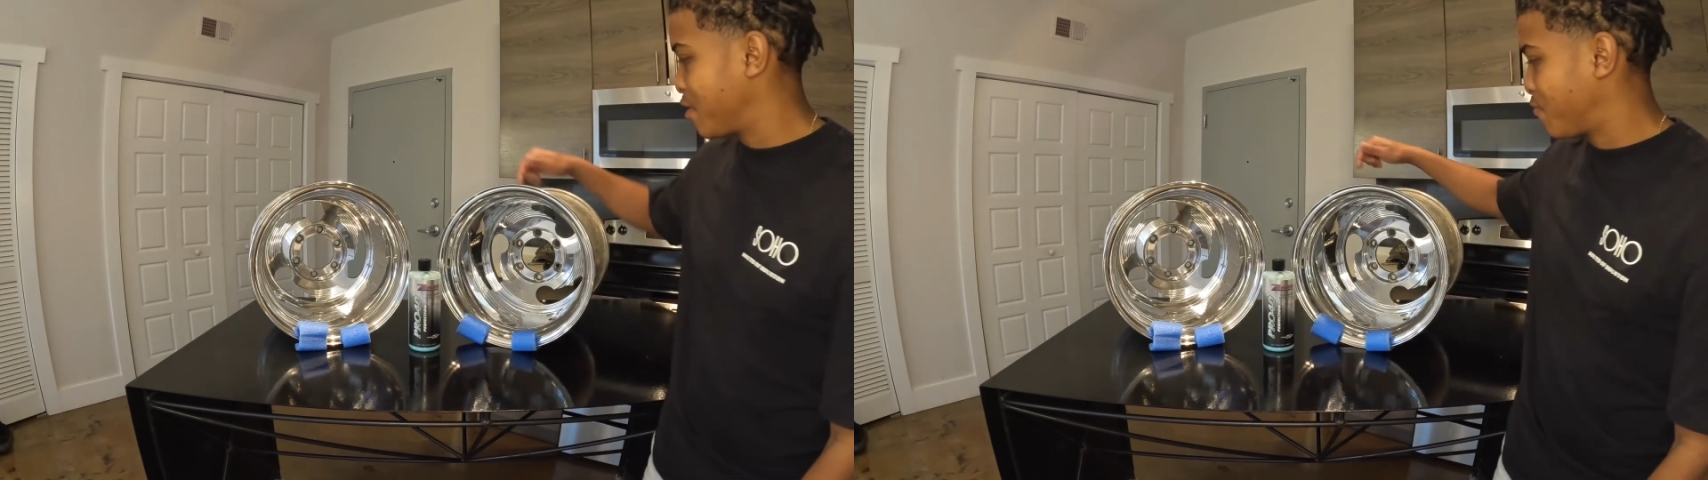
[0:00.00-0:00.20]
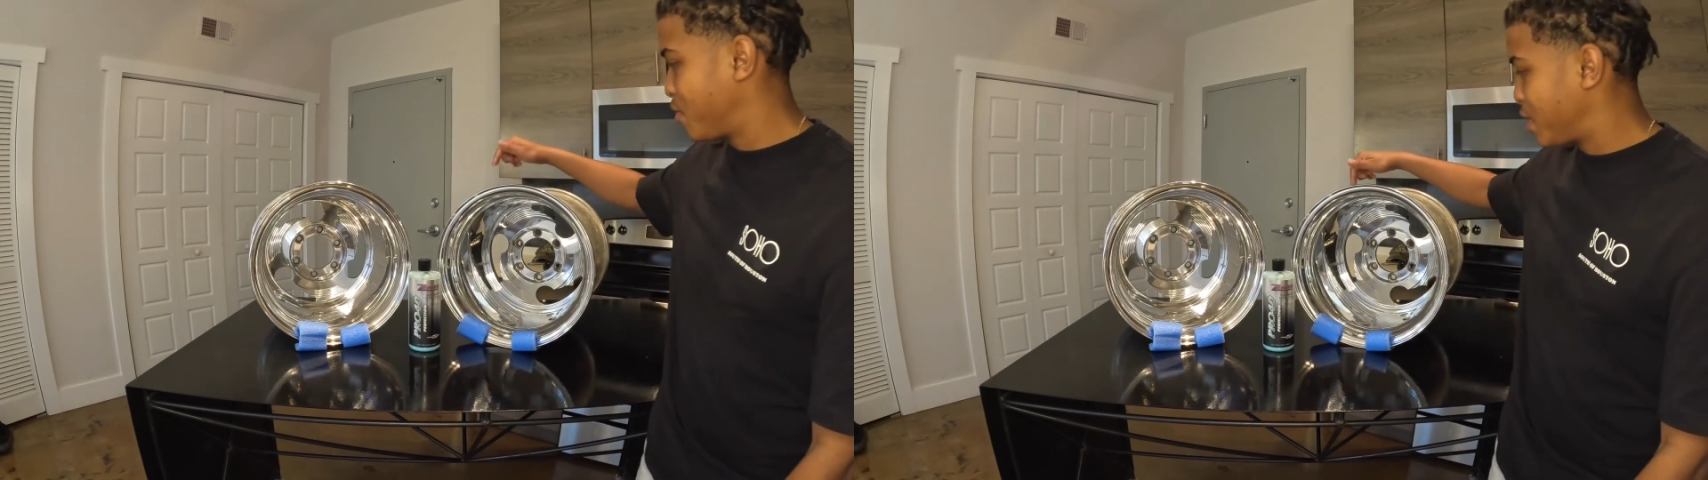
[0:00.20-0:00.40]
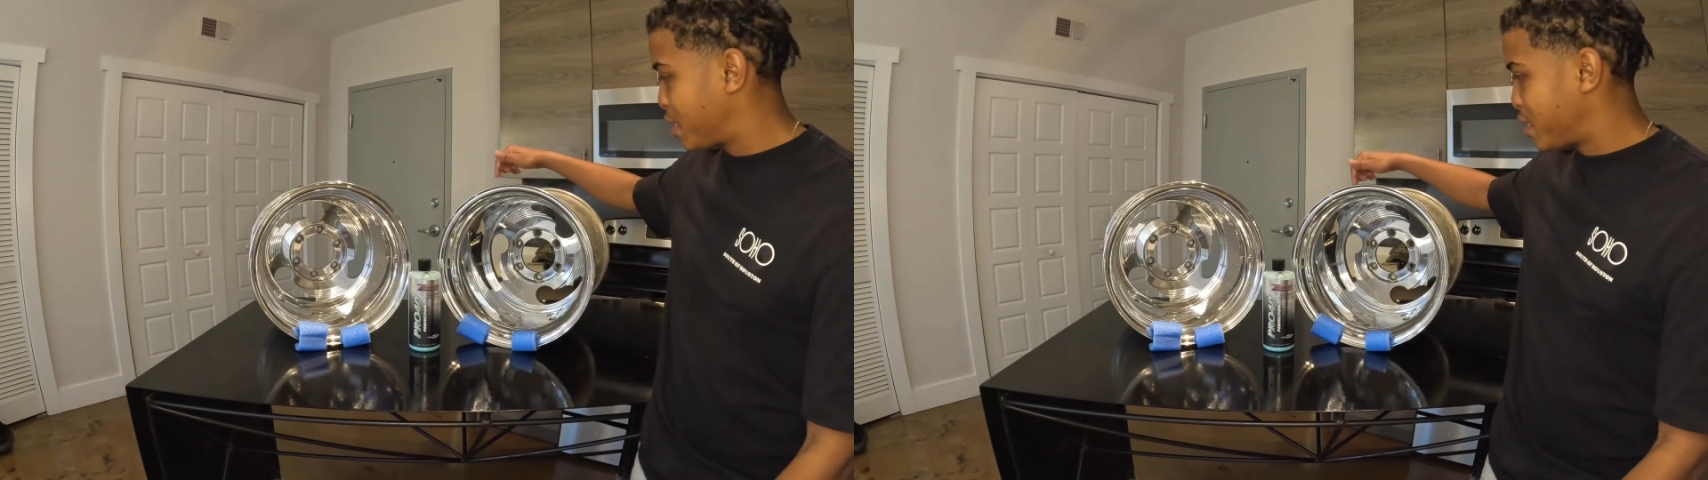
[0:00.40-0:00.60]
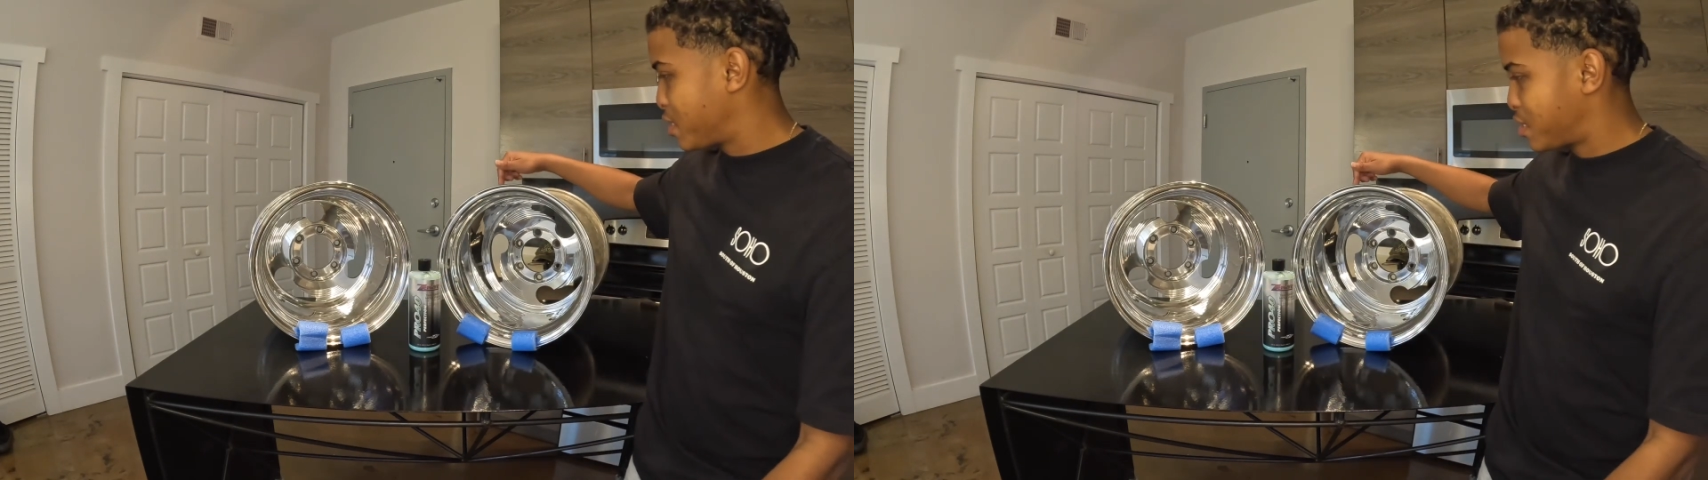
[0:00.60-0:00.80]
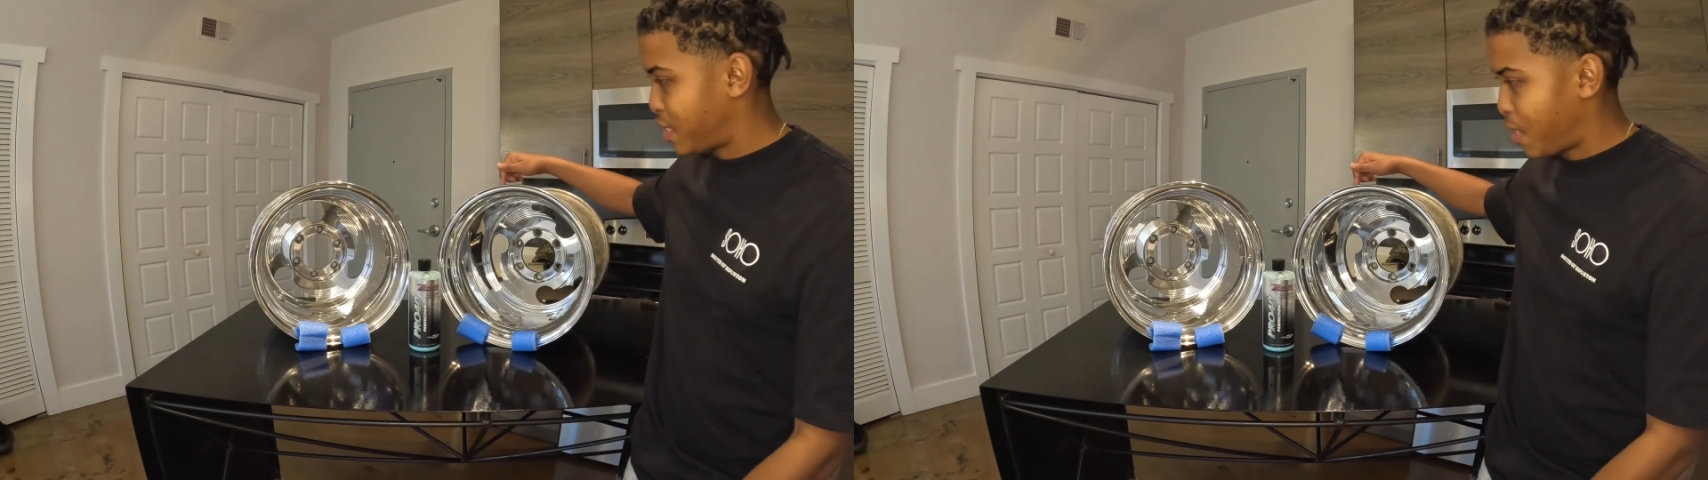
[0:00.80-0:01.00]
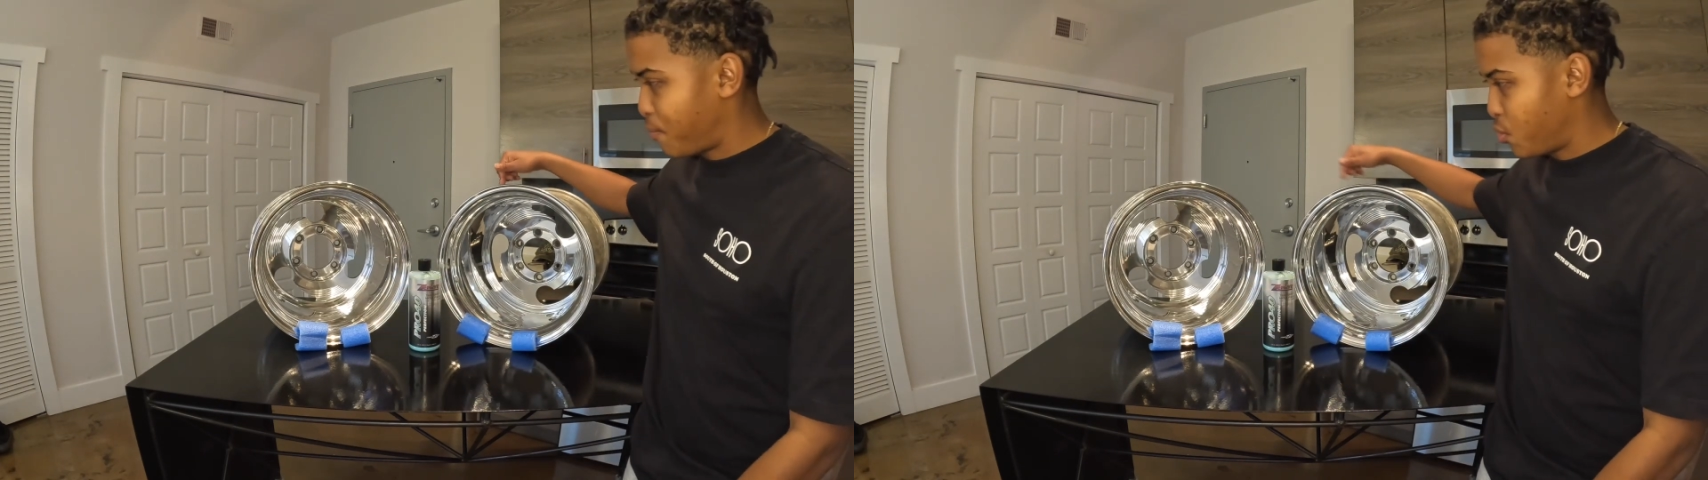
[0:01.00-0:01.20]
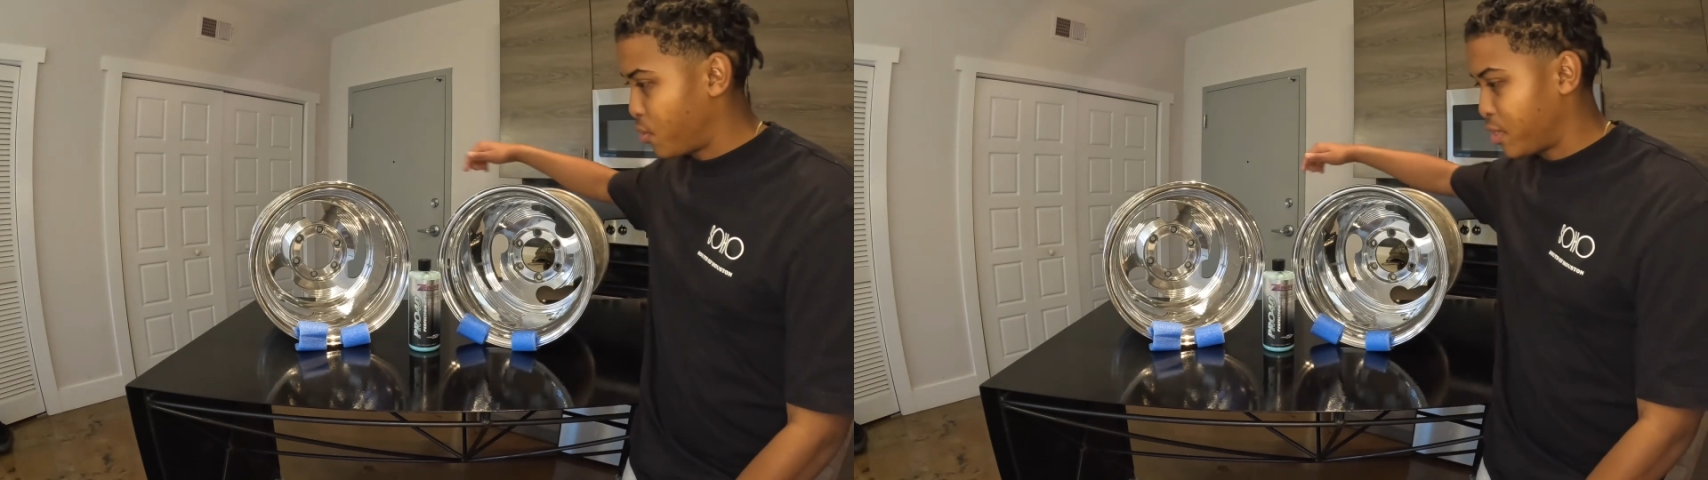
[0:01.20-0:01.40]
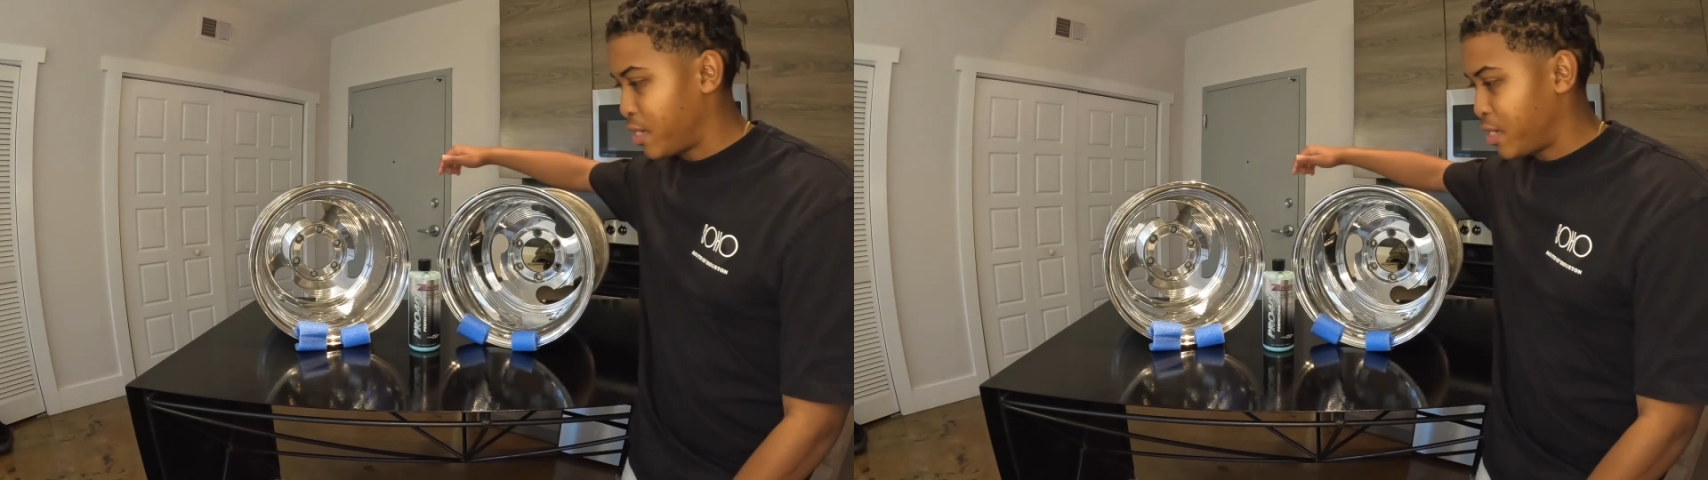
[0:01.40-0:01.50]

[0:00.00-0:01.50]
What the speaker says: in for these, and I'm doing the